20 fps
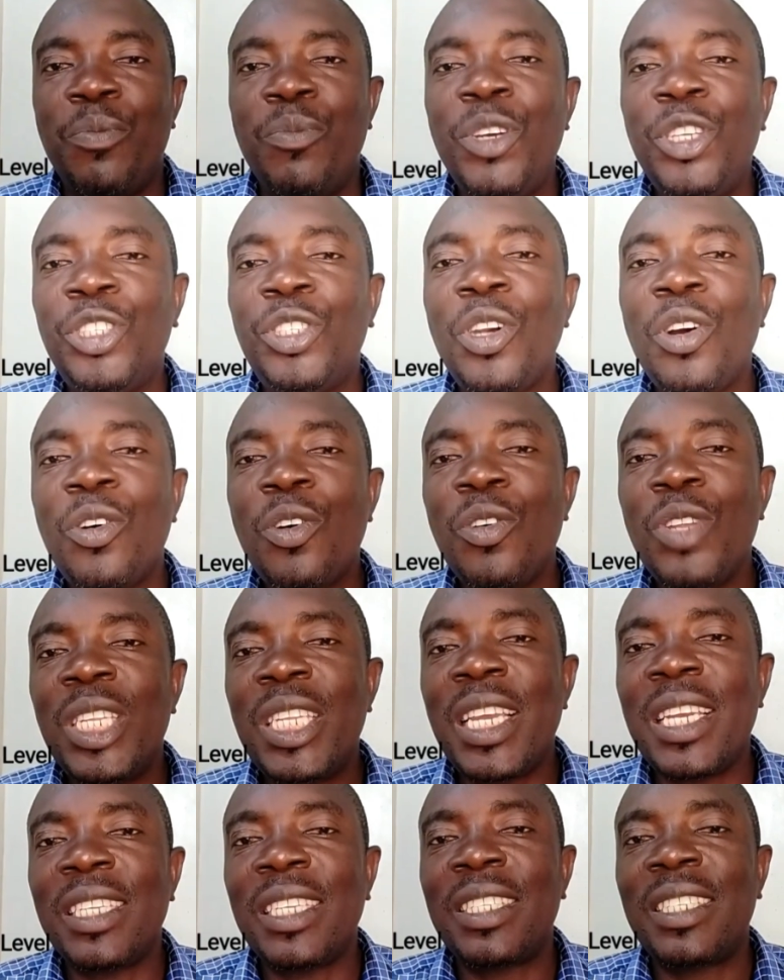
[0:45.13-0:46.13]
Moisture
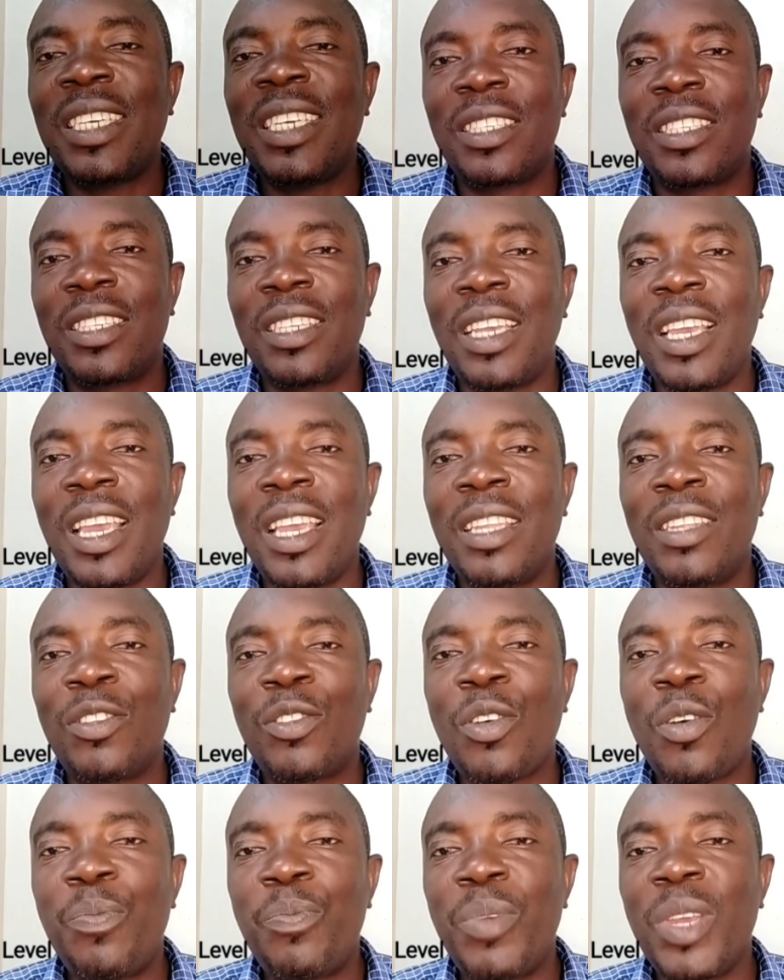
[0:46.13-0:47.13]
content is a
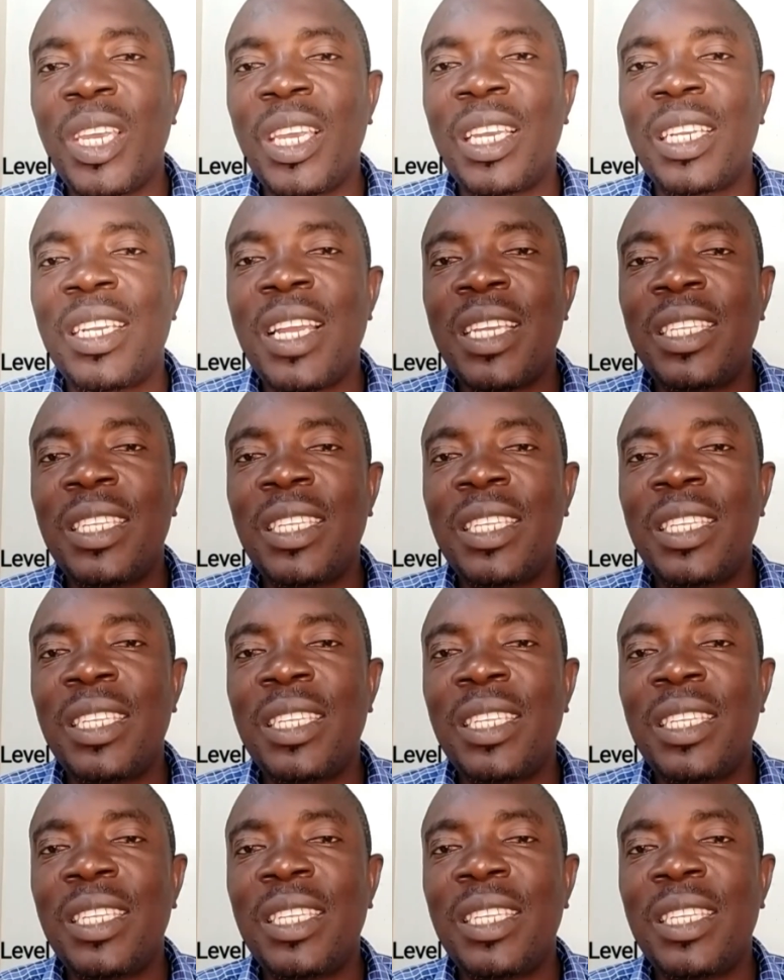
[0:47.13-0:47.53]
topic